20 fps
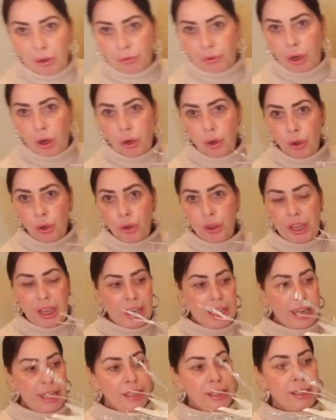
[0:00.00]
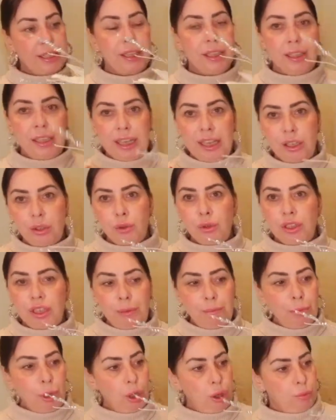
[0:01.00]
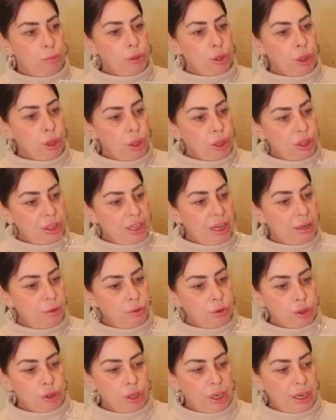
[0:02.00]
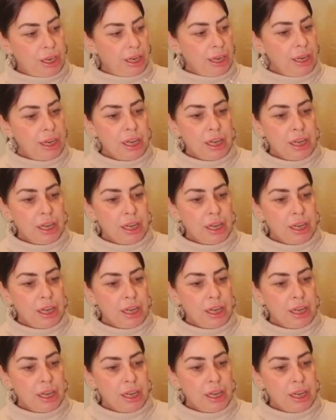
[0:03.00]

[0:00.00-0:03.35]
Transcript: I've got all these was in my upside down tray,